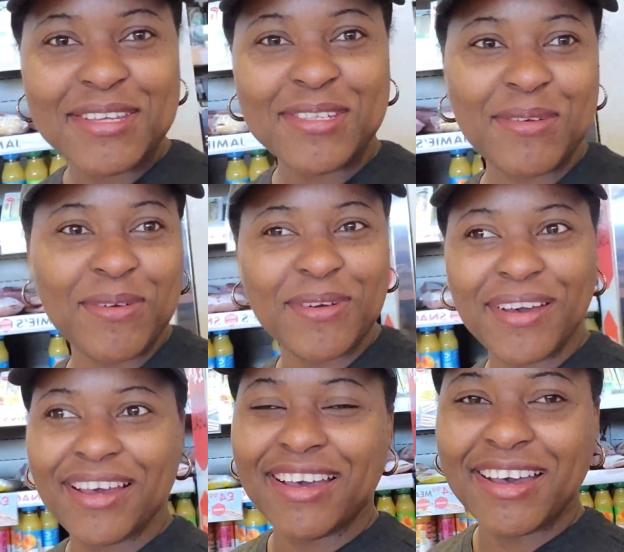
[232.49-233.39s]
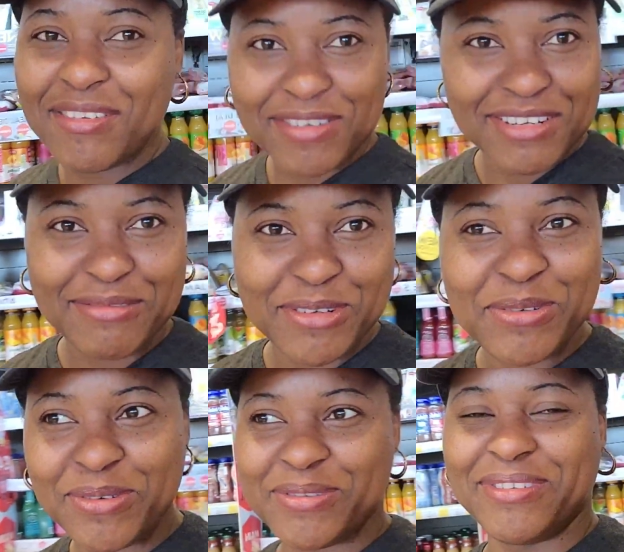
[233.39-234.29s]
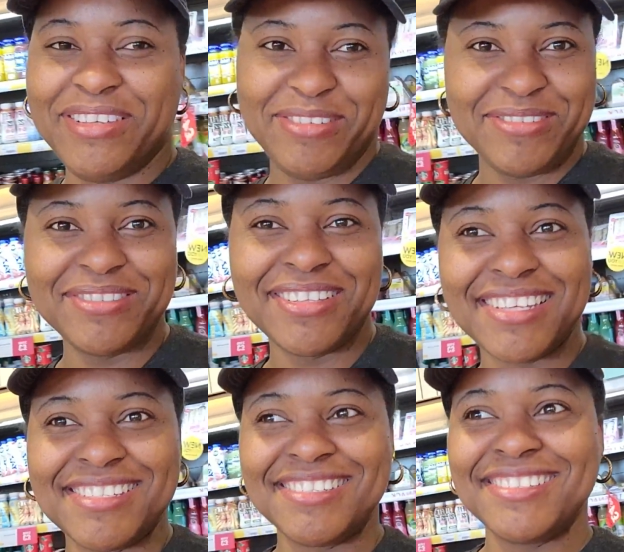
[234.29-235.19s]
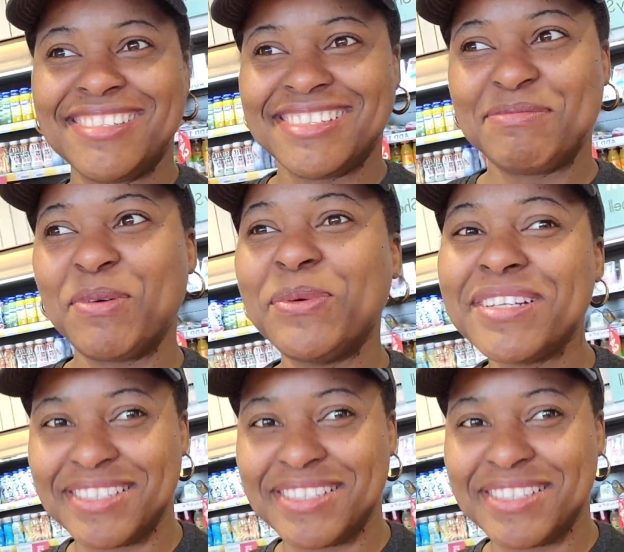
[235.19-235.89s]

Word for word: So I don't even know, you know, that's just, but we'll